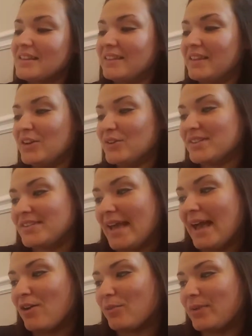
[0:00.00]
Little
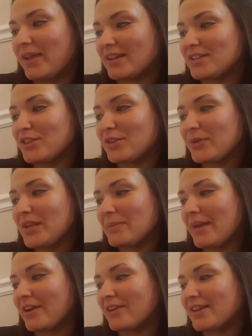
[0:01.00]
Sal picked 3
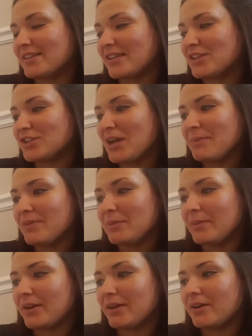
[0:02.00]
berries and dropped
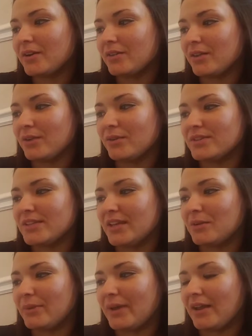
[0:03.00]
them in her little
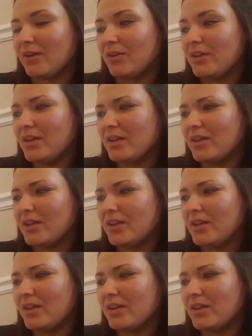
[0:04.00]
tin pail.